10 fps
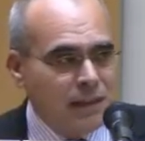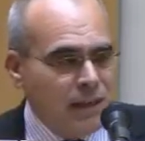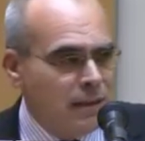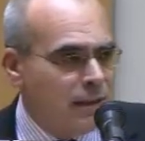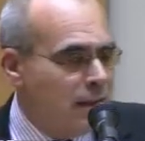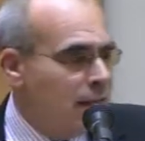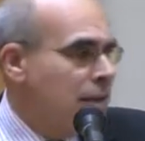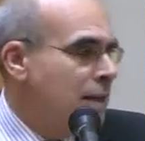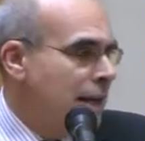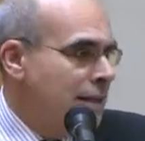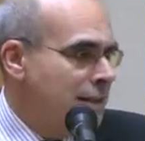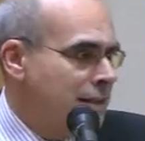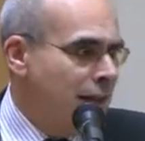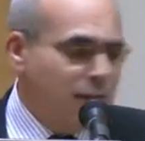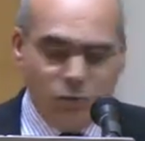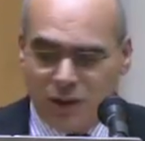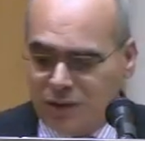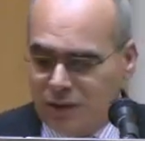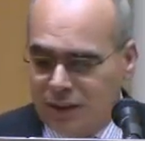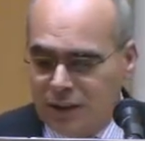in the early 1900s